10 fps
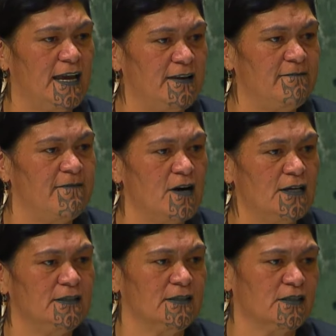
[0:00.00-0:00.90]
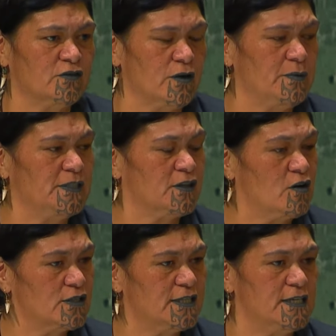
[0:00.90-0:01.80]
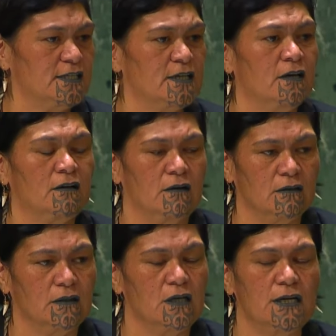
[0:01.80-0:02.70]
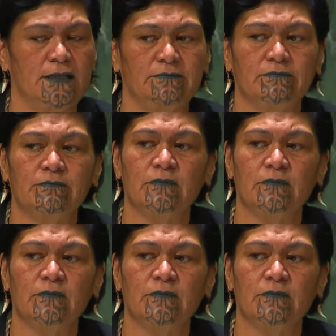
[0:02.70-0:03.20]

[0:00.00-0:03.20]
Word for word: and violent extremist content online.